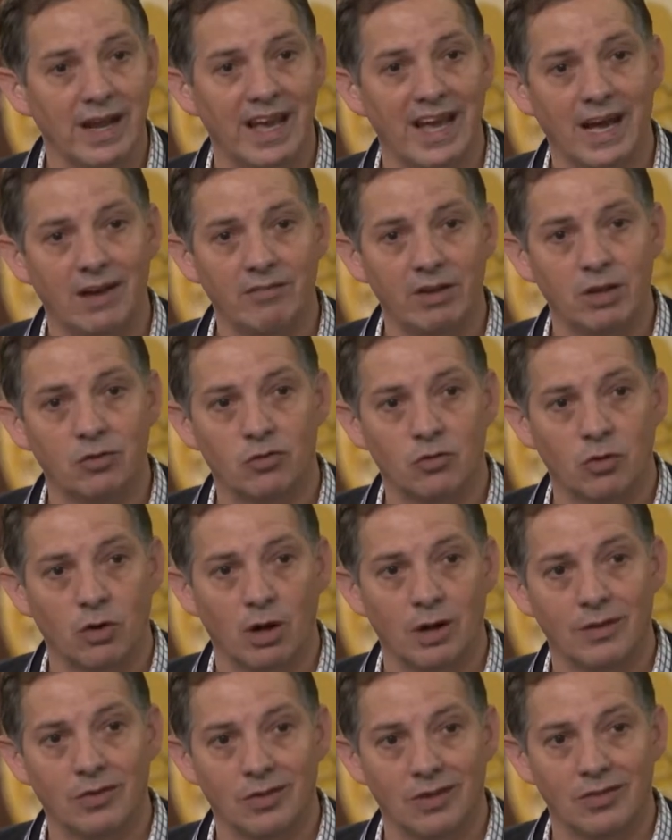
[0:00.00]
have a
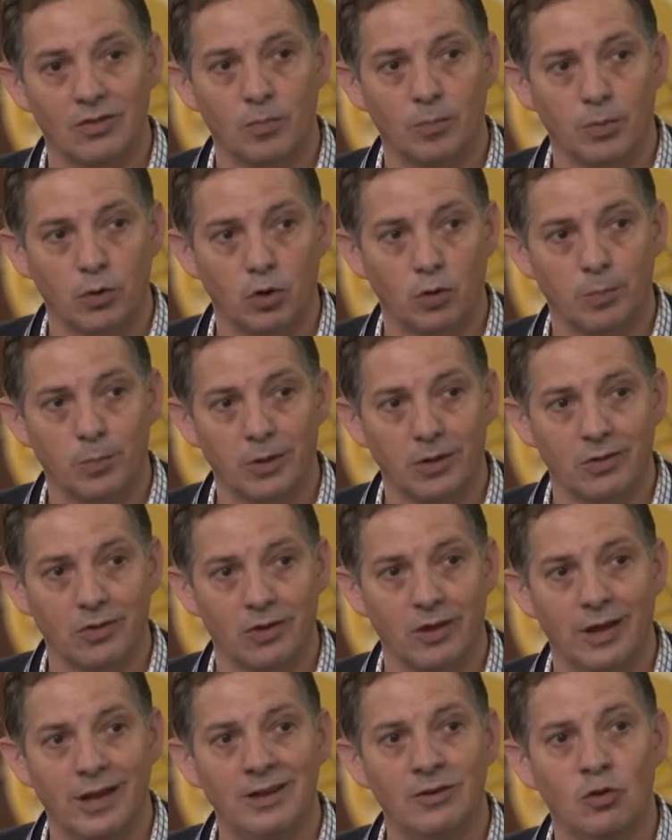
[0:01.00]
strong sense of purpose
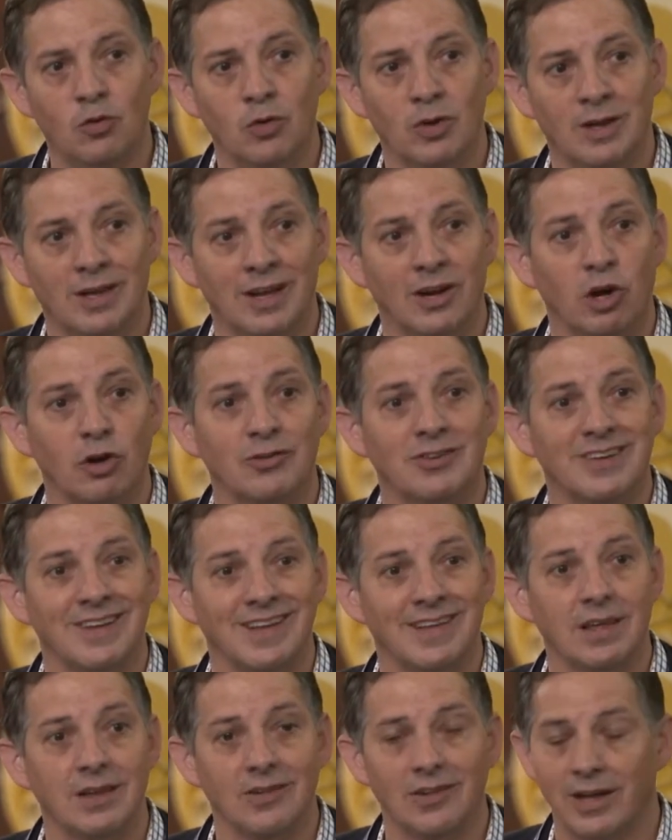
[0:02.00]
and can
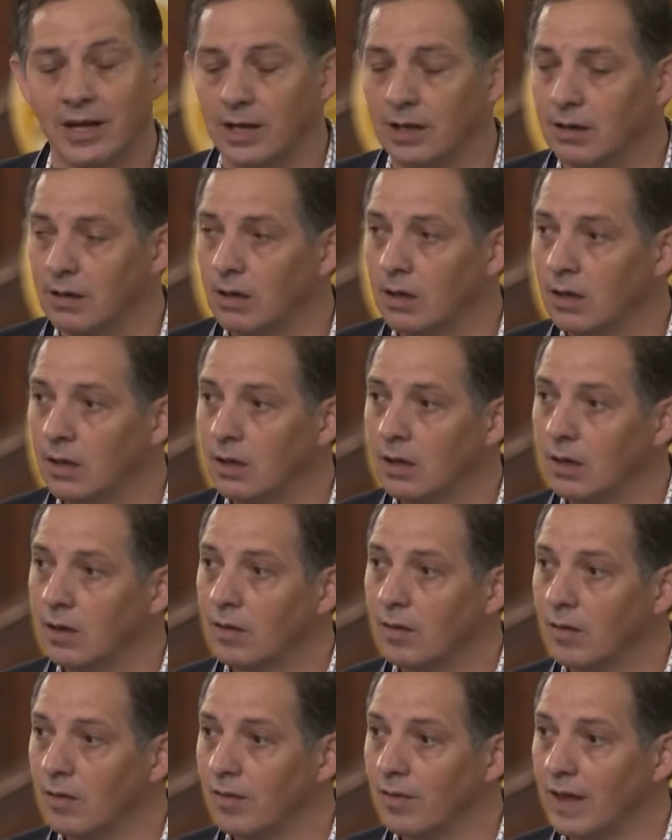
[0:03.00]
articulate
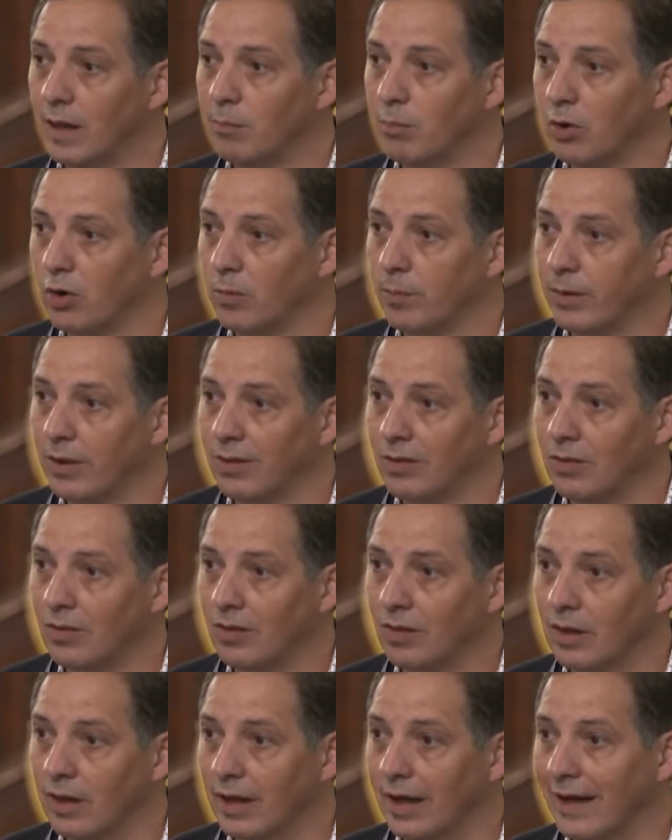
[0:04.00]
that
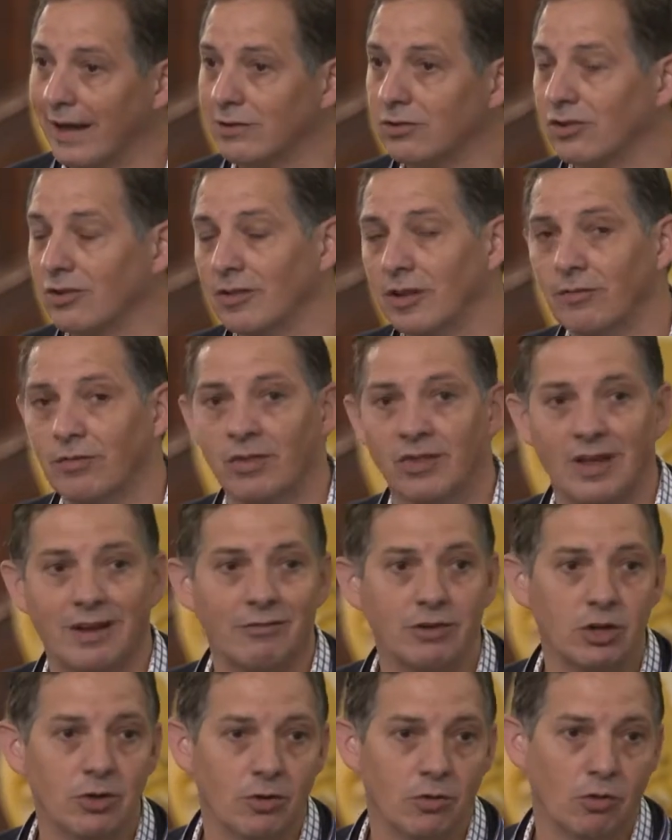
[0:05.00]
purpose actually live
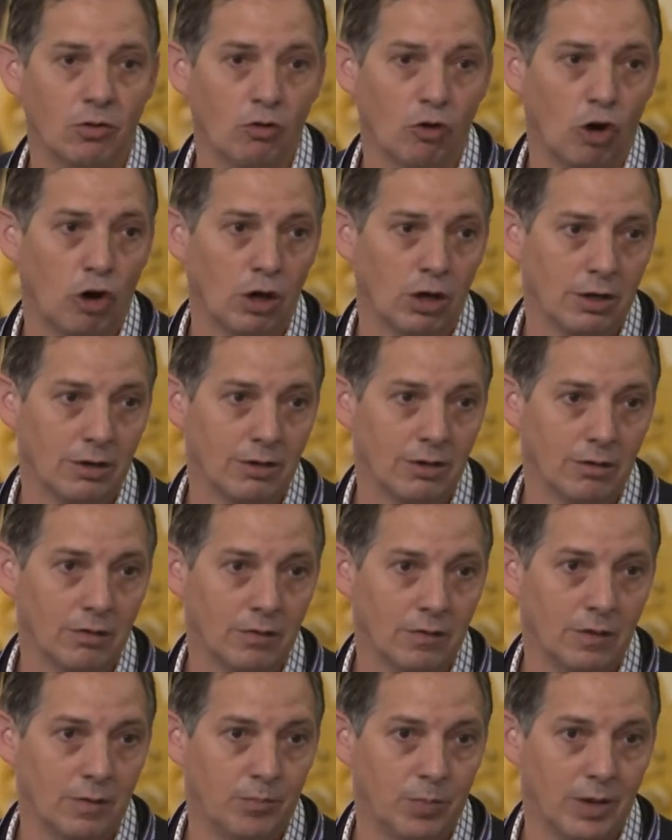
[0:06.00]
7 years longer
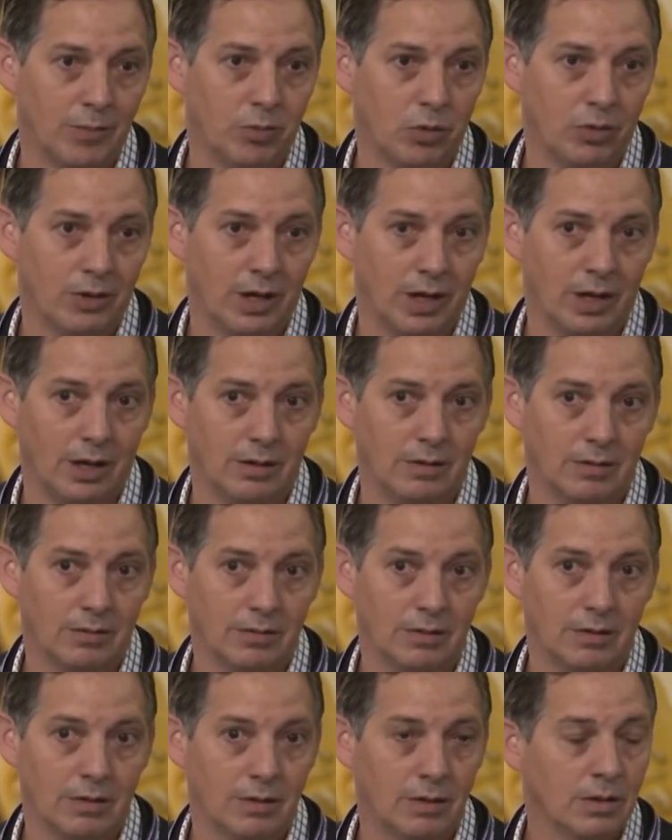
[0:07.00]
than people can't.
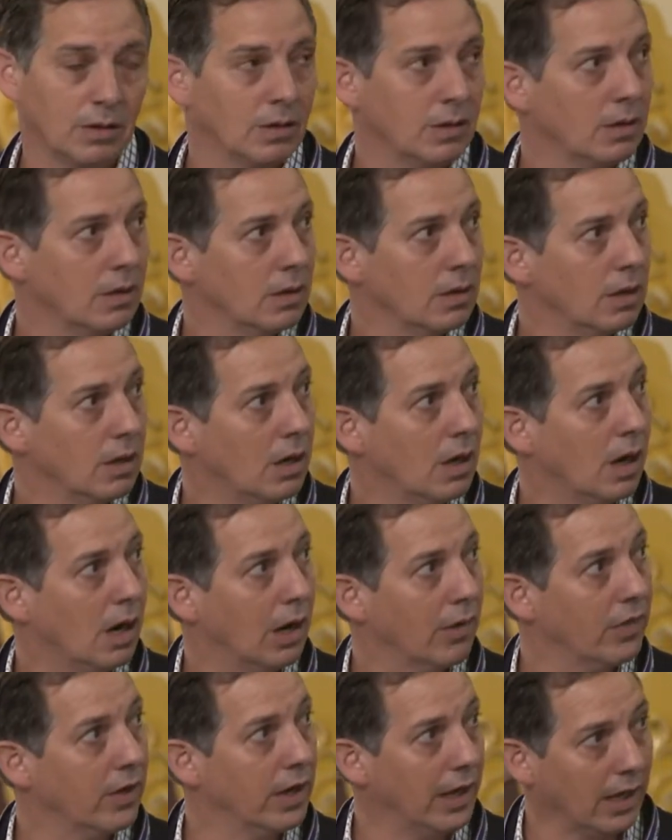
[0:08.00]

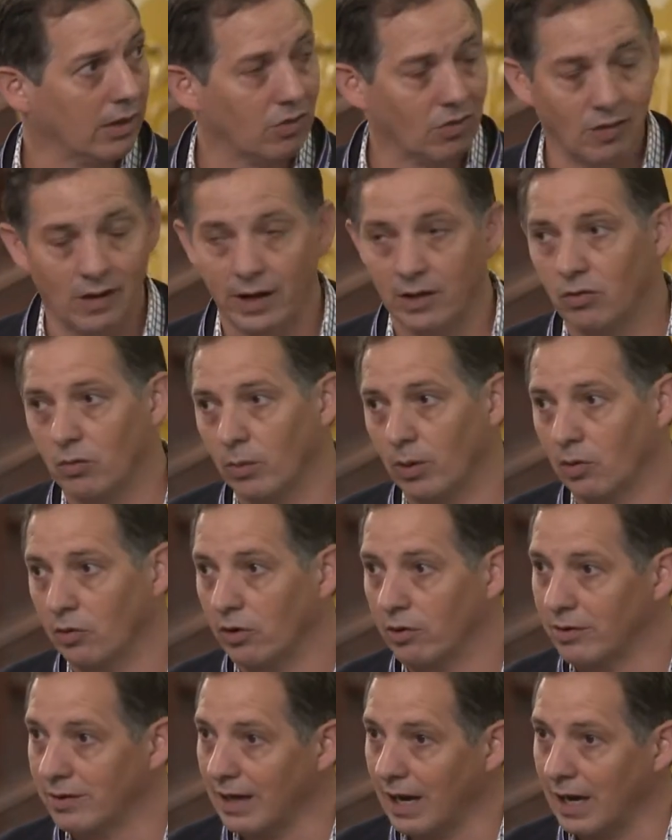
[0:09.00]
The next line's around
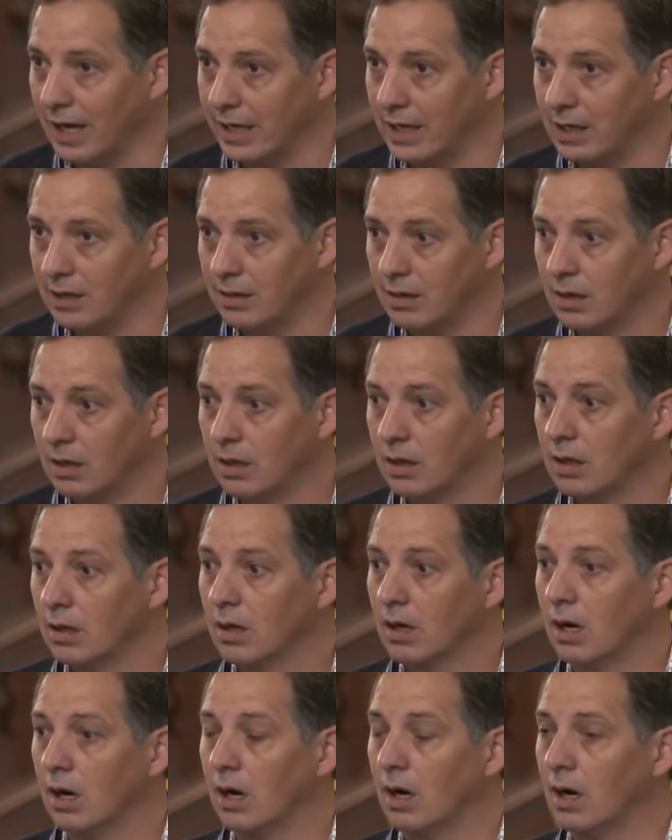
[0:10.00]
our diet.
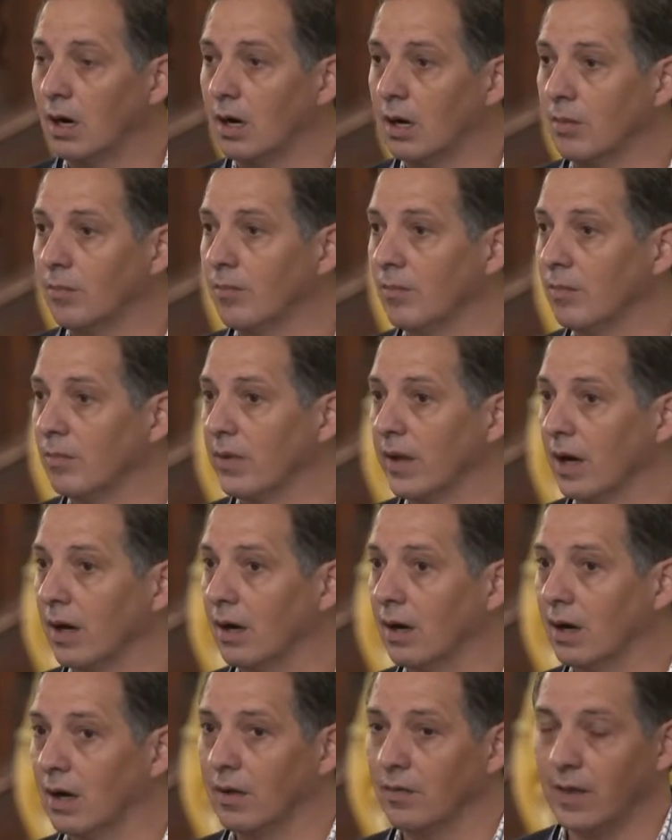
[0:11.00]

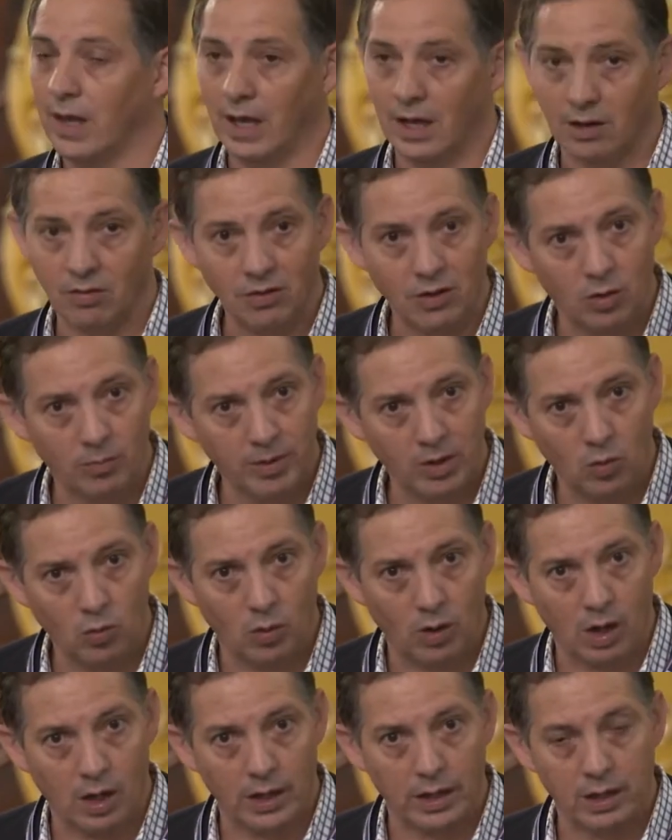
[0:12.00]
They had a little bit of
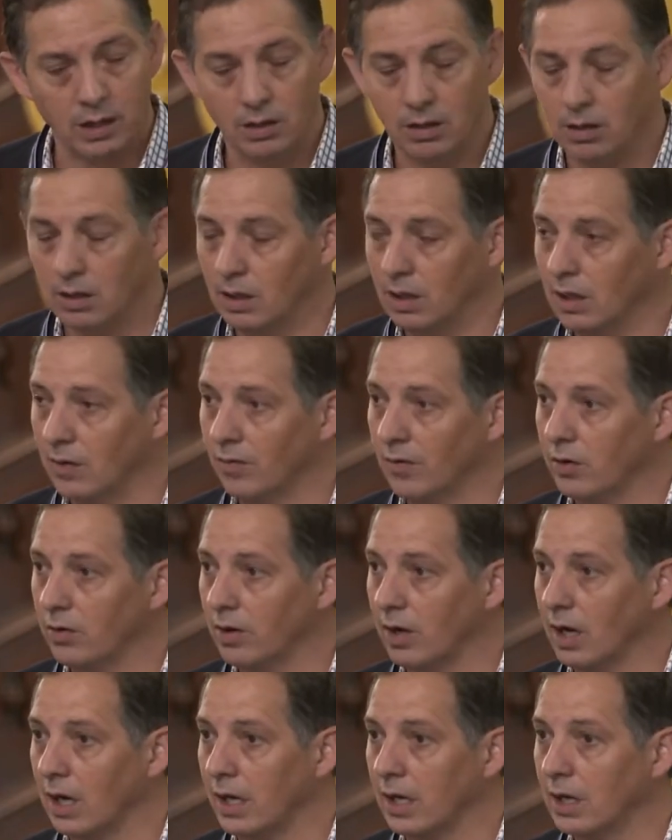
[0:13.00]
wine in their
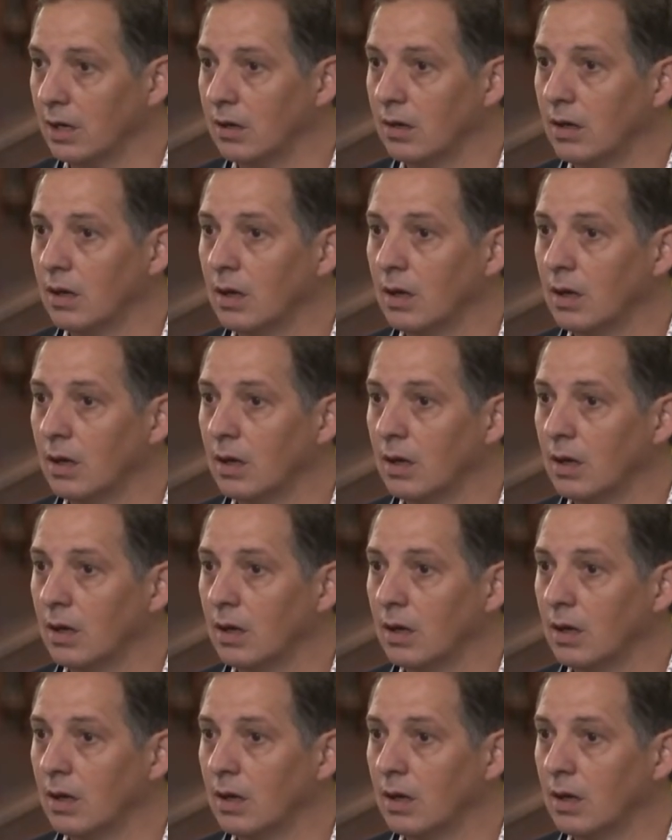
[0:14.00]
diet.